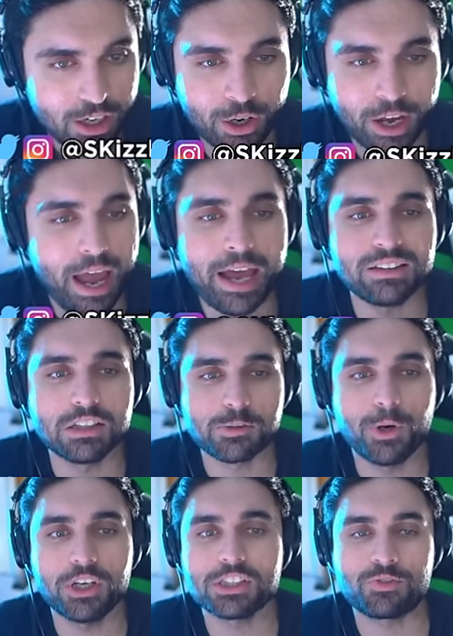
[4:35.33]
Okay, at this
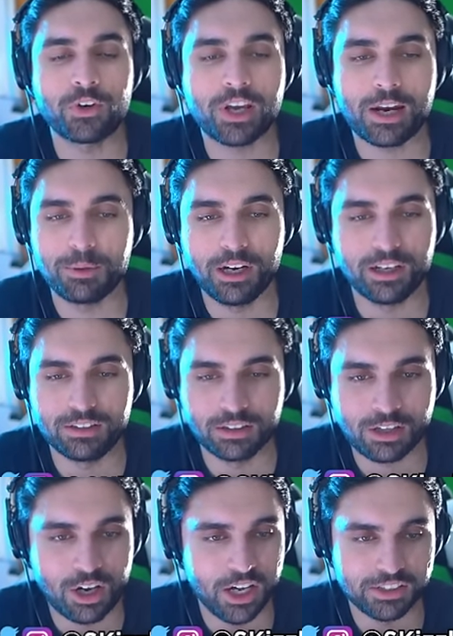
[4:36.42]
point, just forget about
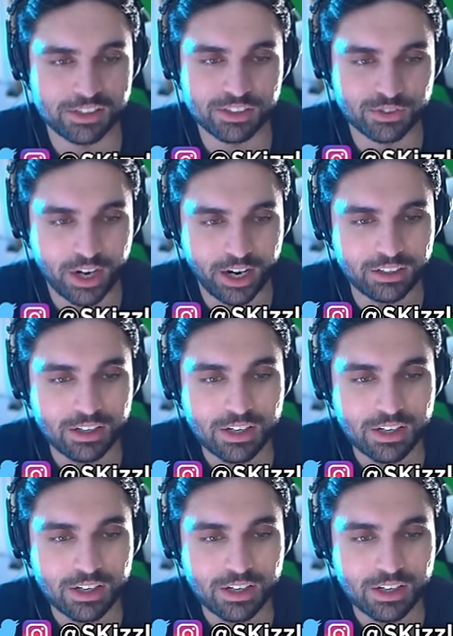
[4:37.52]
consoles, right?